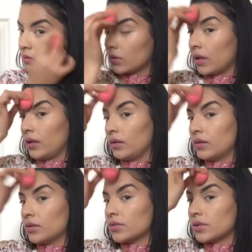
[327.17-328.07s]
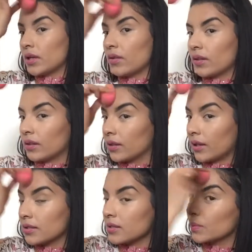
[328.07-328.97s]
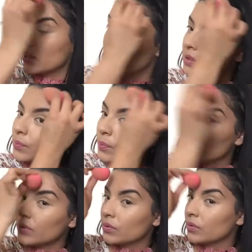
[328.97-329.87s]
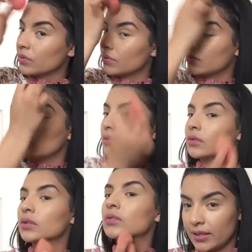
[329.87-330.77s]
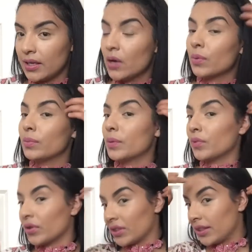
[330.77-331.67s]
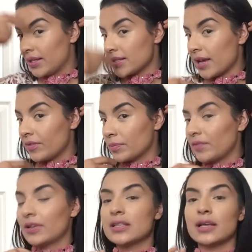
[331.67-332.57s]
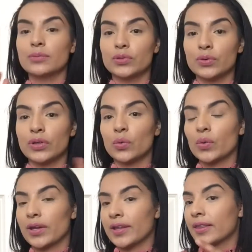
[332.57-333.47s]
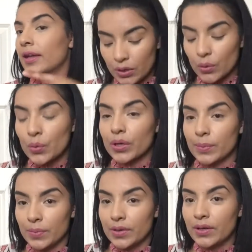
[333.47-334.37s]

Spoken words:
Okay, you see how that's blending? Beautiful. Remember, this half of my face I'm doing with cream.